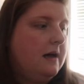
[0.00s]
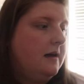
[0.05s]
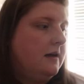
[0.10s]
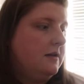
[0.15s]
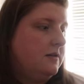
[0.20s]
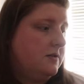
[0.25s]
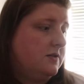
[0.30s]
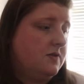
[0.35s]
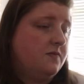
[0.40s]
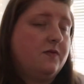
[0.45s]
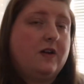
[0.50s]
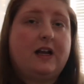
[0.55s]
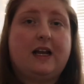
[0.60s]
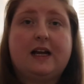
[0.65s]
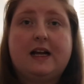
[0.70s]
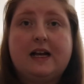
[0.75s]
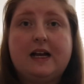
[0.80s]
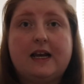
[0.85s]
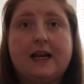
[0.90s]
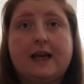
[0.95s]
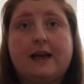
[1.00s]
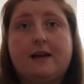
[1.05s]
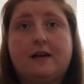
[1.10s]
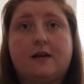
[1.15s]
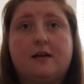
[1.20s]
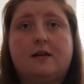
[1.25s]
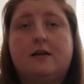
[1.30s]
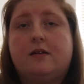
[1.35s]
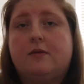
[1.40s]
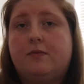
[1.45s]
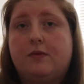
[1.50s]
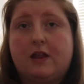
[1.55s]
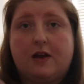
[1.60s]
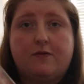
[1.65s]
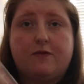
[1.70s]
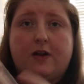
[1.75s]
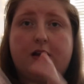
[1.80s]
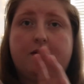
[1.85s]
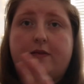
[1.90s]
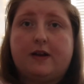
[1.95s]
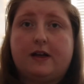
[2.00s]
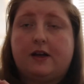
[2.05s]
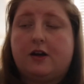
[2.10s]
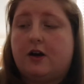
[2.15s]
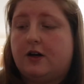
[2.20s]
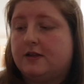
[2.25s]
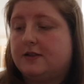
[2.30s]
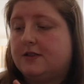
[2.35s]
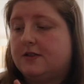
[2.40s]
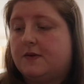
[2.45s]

It doesn't really cling. They're really nice.